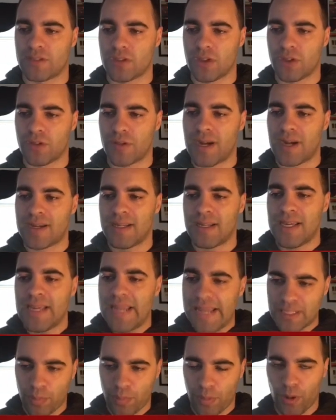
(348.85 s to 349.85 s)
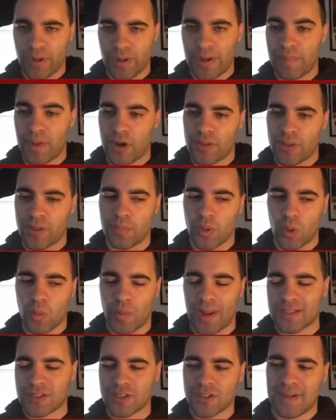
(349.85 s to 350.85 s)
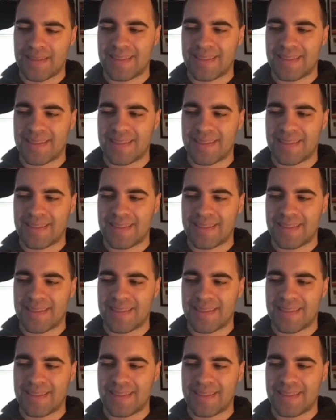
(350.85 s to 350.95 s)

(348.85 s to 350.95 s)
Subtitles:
So is Preordain better than Bowmaster?